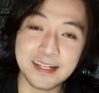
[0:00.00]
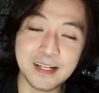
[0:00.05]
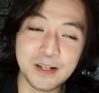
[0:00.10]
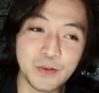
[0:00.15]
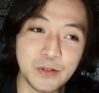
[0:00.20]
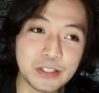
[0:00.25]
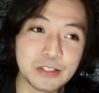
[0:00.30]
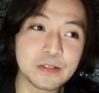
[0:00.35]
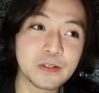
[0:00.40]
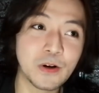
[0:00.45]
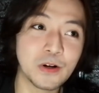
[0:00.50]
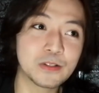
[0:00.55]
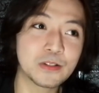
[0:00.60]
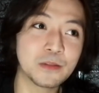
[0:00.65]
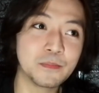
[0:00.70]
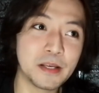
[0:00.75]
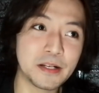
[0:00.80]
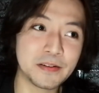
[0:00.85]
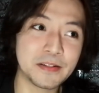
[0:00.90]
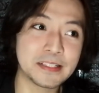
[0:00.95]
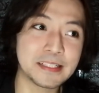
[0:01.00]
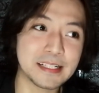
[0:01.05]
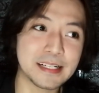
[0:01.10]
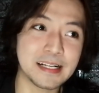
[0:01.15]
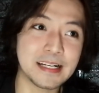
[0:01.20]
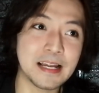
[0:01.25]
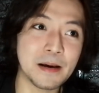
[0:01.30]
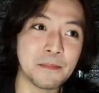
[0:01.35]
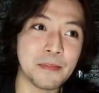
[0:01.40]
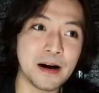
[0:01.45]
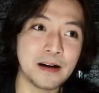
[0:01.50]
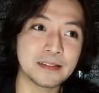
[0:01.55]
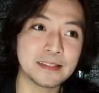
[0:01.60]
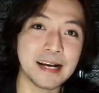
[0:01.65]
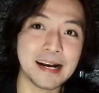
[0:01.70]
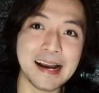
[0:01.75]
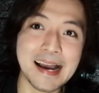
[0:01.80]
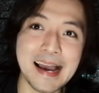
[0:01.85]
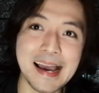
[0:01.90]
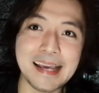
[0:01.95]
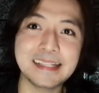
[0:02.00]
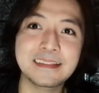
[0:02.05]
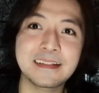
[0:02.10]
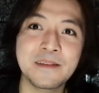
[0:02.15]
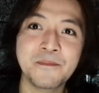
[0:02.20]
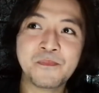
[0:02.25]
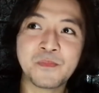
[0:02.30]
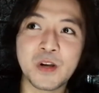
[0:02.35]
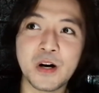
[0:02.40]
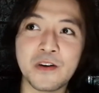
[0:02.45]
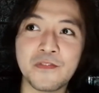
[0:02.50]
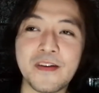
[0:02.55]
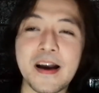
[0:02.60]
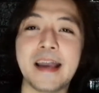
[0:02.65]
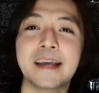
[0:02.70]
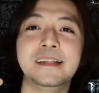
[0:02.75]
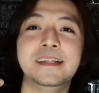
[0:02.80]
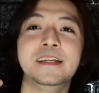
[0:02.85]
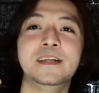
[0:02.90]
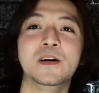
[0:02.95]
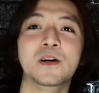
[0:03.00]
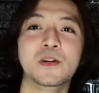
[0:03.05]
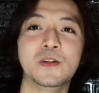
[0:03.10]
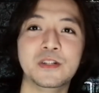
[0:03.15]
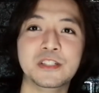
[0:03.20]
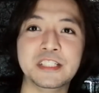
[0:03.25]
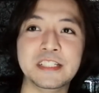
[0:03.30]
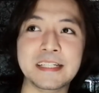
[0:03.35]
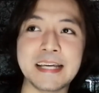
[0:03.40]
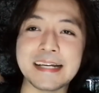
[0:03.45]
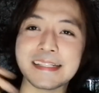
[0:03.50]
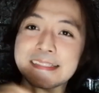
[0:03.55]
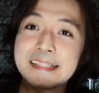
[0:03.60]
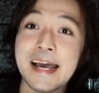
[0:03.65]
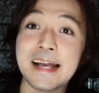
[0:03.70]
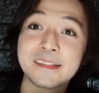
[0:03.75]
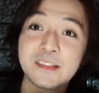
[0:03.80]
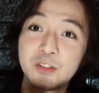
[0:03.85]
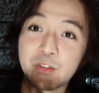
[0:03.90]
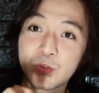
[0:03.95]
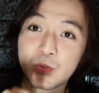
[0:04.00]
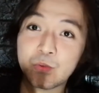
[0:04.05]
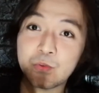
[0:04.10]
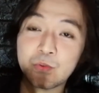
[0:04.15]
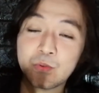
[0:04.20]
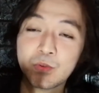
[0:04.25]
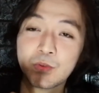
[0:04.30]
We should also be critical about the kind of ideology attached to